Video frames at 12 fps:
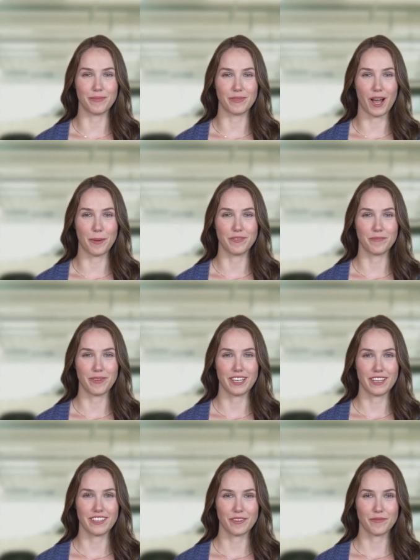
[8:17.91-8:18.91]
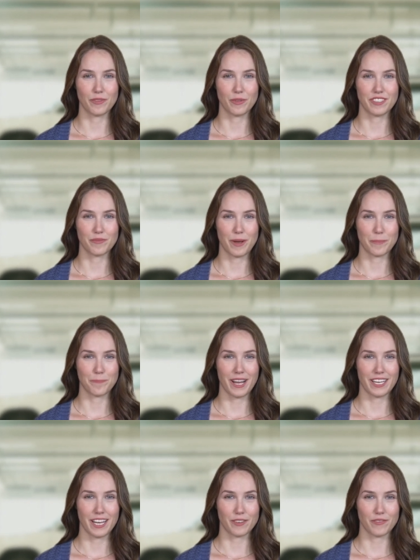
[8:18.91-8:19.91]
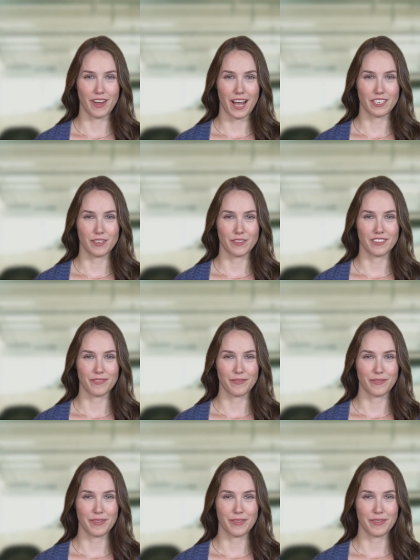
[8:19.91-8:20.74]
top speed is influenced by many other factors,